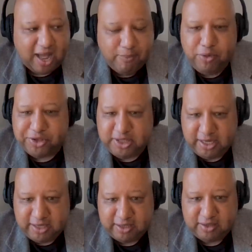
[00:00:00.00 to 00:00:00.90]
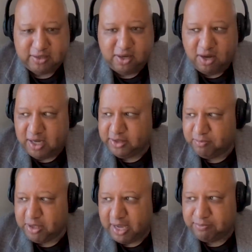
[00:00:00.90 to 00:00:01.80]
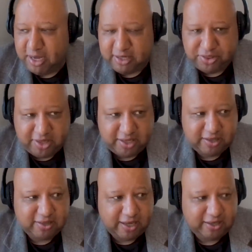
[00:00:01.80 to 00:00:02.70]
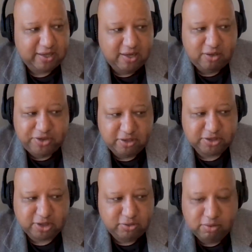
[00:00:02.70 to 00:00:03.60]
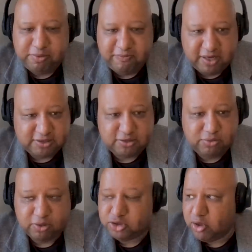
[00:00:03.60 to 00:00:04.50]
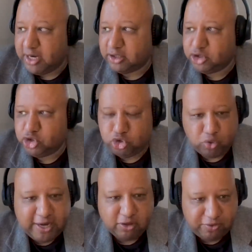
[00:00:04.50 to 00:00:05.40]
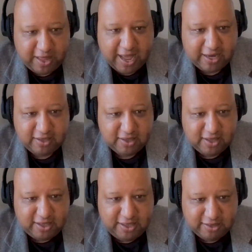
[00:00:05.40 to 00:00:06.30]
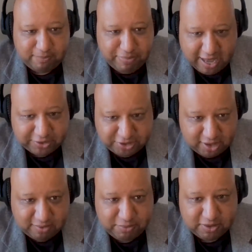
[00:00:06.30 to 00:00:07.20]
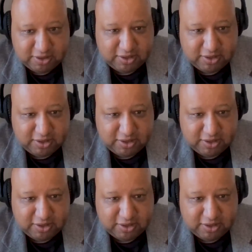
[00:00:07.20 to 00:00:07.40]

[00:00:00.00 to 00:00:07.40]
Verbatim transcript: I'm with King on the Black Mecca thing. Like, there's a group of us who are trying to strangle that in a bathtub